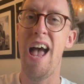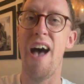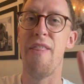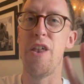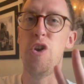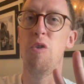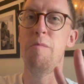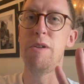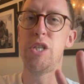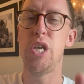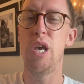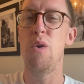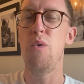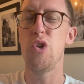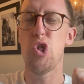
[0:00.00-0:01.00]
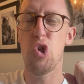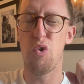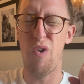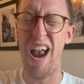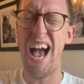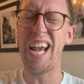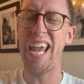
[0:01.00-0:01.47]
And then number two,
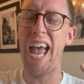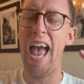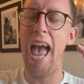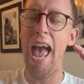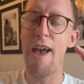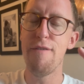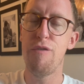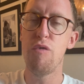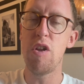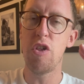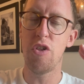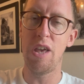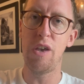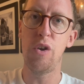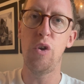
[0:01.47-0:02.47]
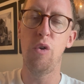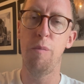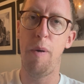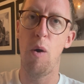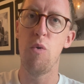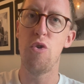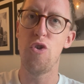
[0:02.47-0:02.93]
track every single
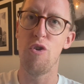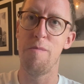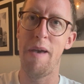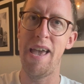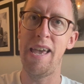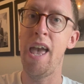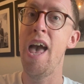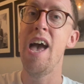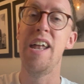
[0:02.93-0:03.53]
post you make.